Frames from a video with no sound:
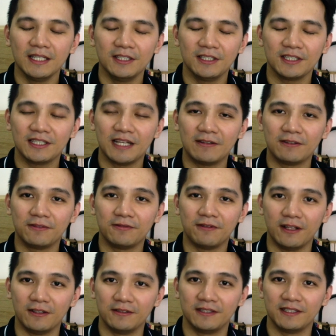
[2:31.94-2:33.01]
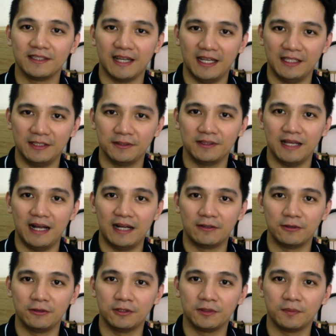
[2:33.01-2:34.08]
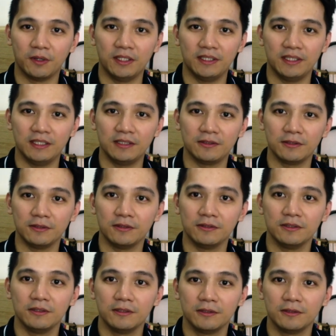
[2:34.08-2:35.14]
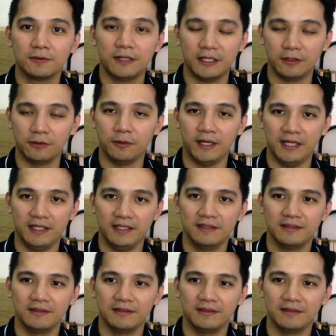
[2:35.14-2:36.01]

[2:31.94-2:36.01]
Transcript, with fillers: You just have to follow the signs with arrows pointing to railway.